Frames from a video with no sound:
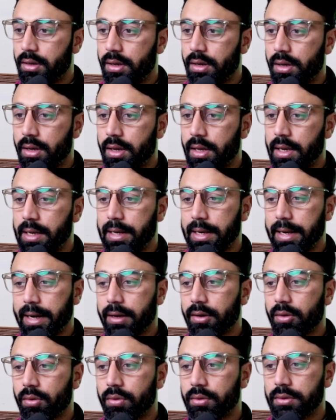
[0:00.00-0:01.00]
land
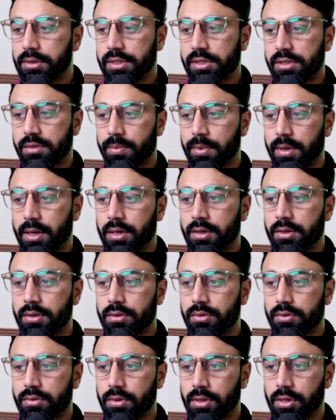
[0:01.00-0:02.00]
on this page, so
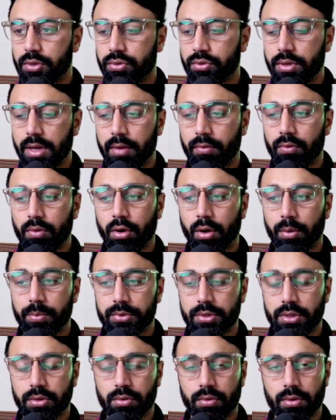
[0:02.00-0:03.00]
they should have option to
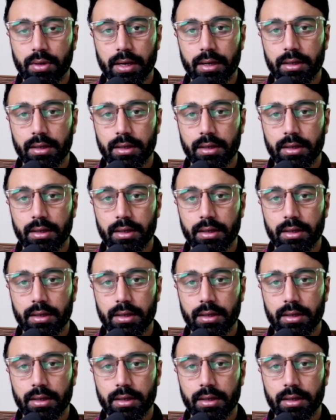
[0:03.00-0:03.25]
click